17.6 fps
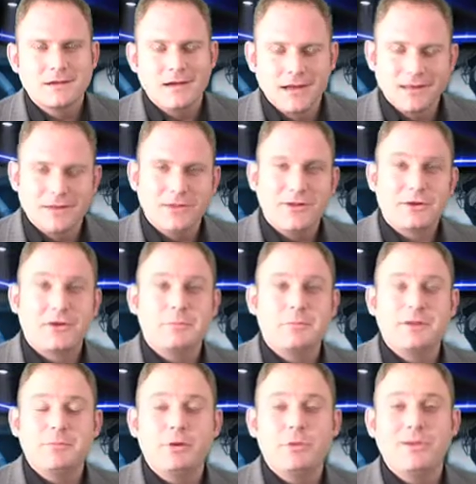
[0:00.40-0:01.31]
Hello there,
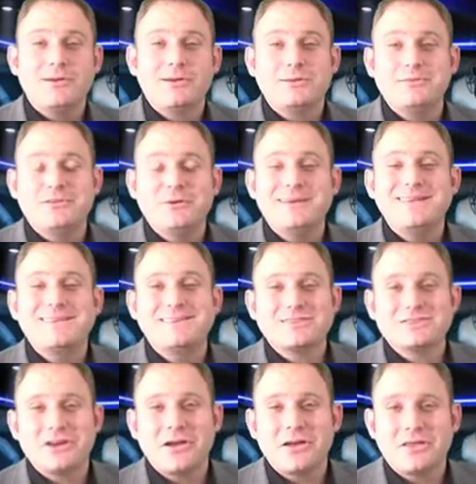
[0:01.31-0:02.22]
good people. Welcome to It's
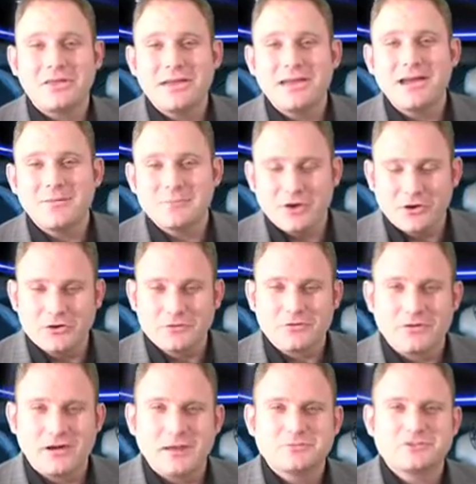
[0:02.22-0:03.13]
a Shaw Thing. I'm your
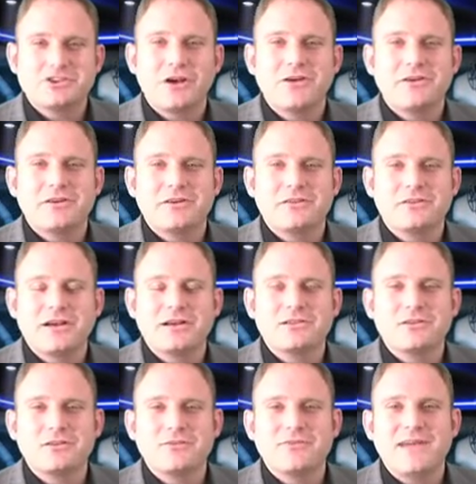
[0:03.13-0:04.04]
host, Rob Shaw, here to
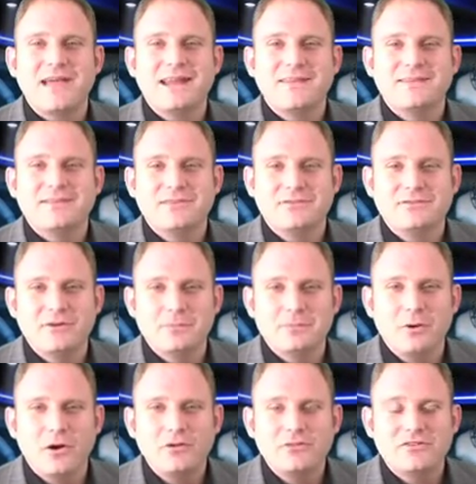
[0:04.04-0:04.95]
talk a little fantasy
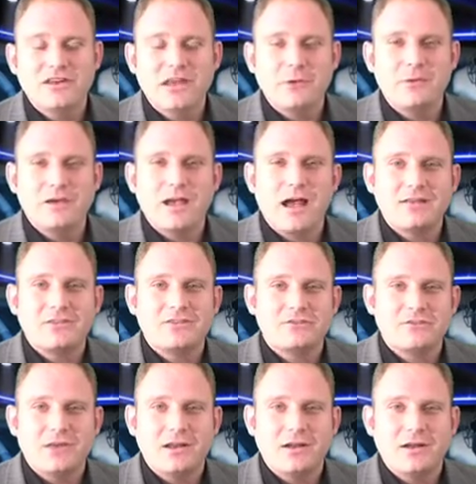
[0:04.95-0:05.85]
football. Today we
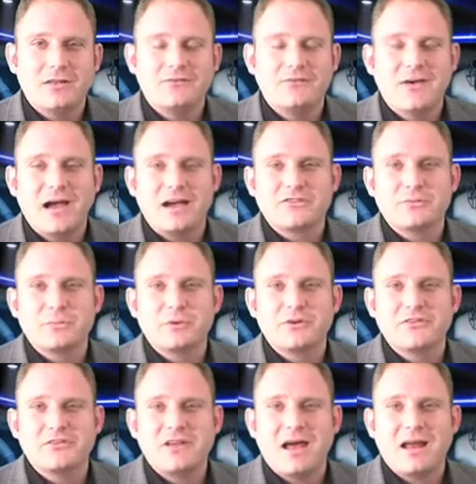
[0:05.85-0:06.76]
concentrate on the
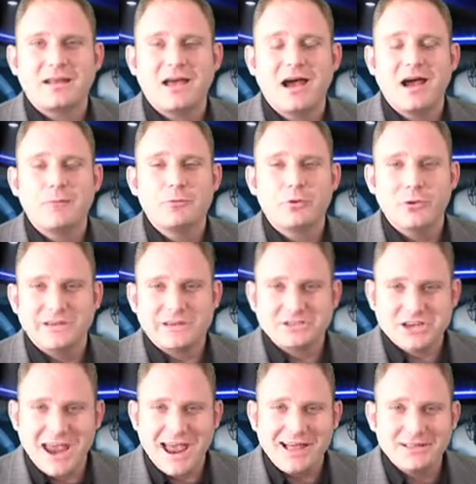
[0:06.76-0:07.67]
FoxSports.com
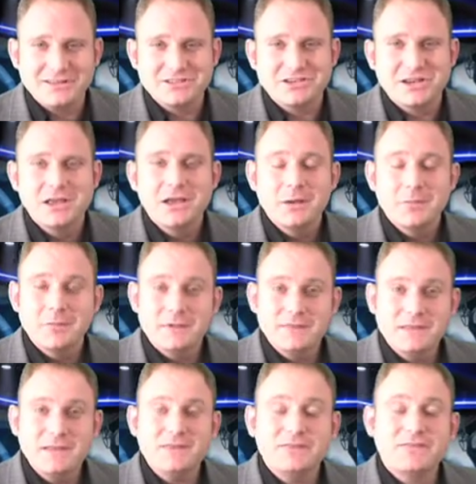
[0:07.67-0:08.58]
quick challenge,
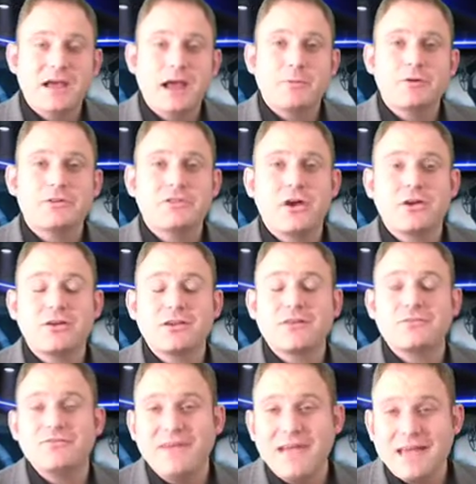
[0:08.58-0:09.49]
but this time we're
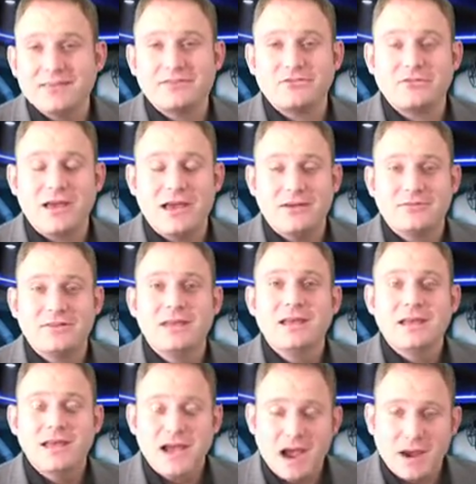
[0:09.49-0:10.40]
talking fast draft,
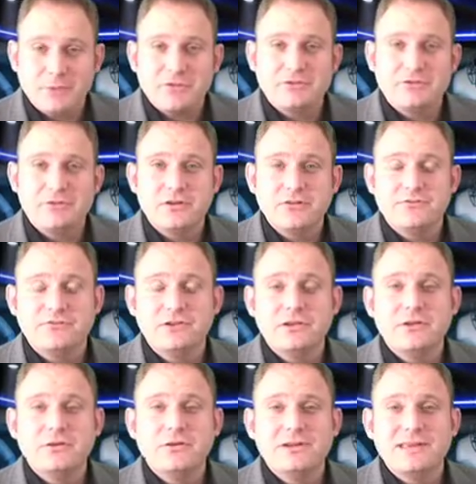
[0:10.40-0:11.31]
opportunity for
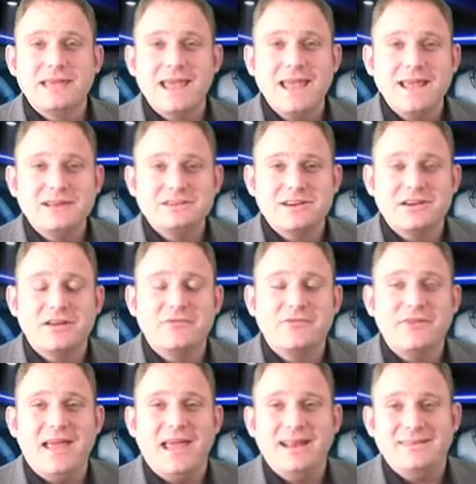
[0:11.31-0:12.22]
you to engage in a
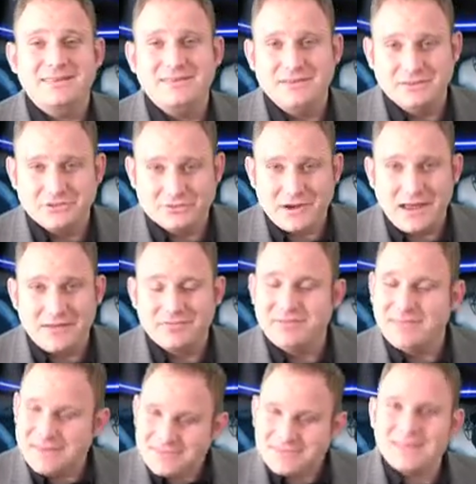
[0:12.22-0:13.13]
fantasy
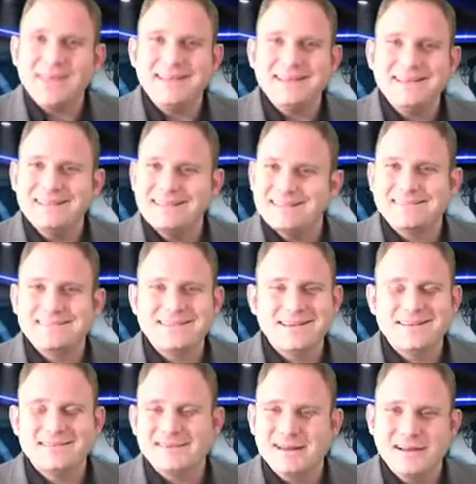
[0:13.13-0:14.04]
draft this late in the
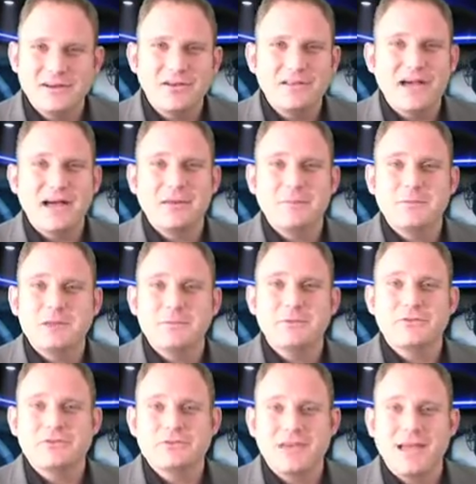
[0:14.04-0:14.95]
season. I know a lot of
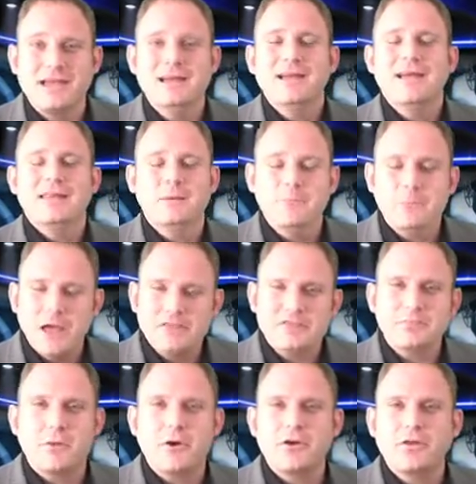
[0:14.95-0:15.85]
people say the
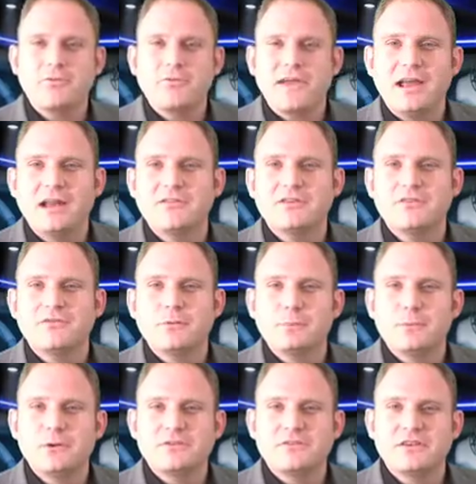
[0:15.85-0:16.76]
best part of the fantasy
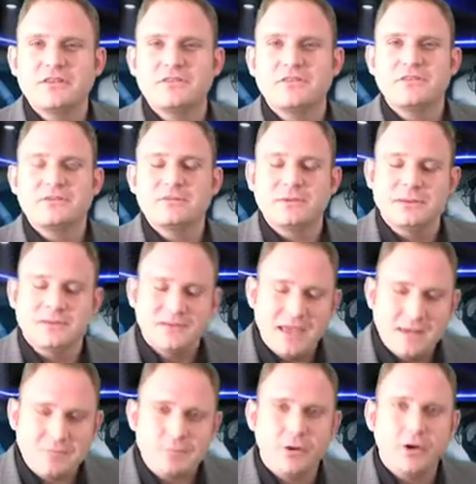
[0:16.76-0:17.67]
football season is when you
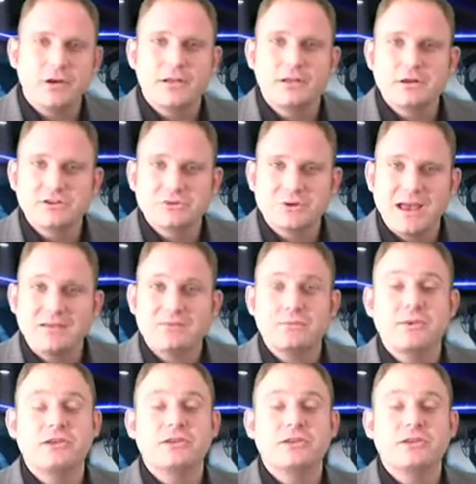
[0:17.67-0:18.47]
take part in a draft.